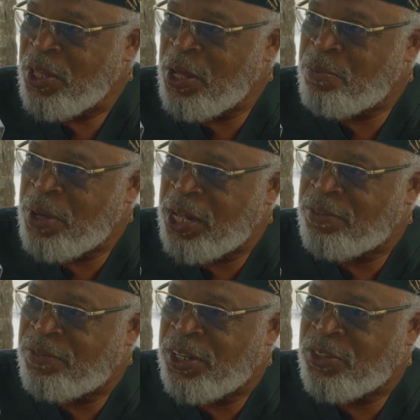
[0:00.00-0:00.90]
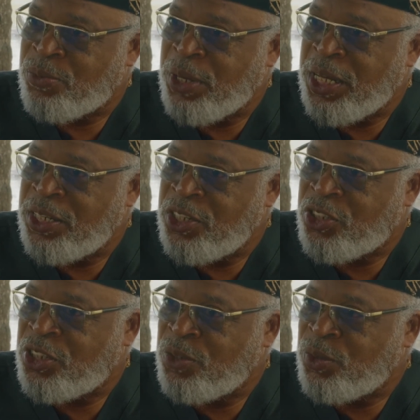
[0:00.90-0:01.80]
And PANAFEST's main
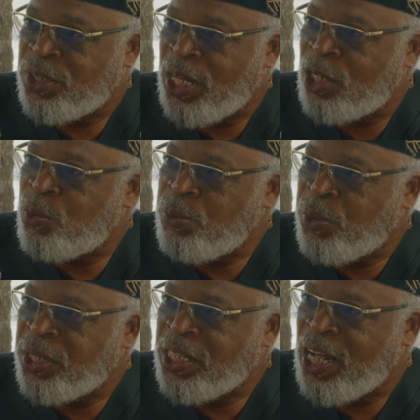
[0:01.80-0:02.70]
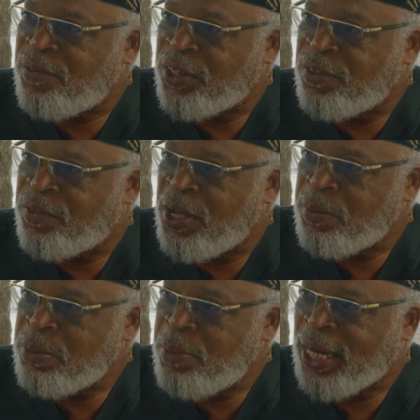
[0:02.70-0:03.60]
initiative was, how do we bring the African
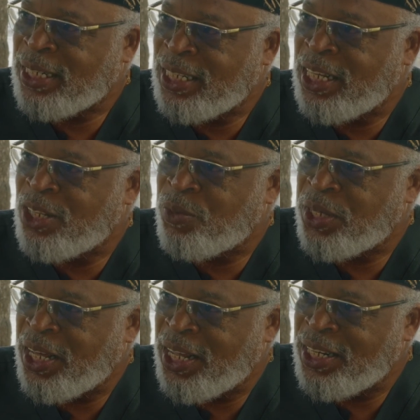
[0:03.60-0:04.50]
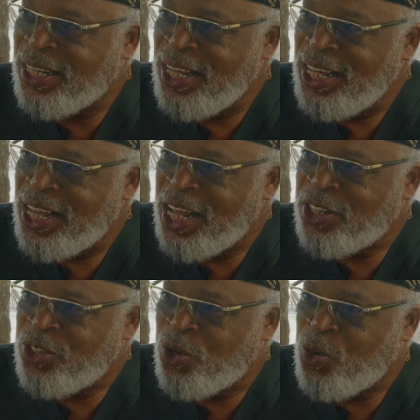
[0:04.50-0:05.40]
family back together again? And
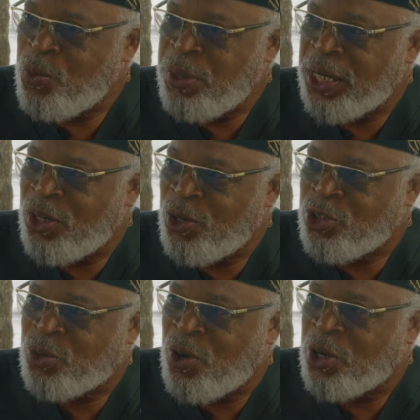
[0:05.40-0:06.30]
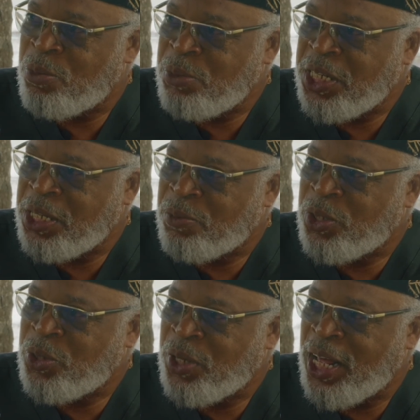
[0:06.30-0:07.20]
there's no better or stronger medium
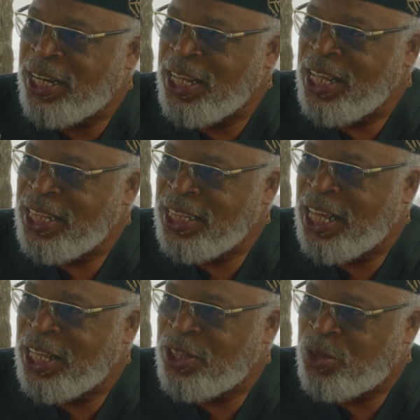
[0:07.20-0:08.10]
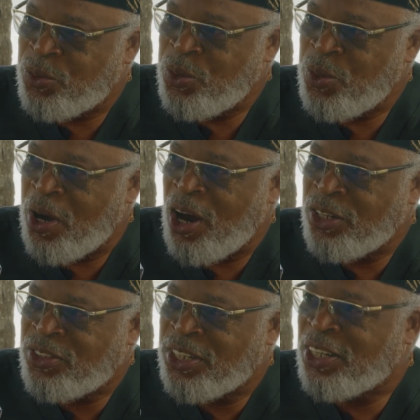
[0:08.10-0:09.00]
to do that than through
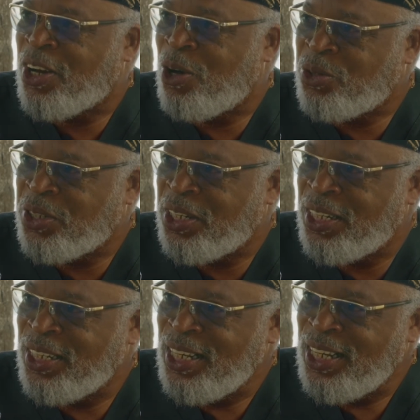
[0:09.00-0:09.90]
arts and culture.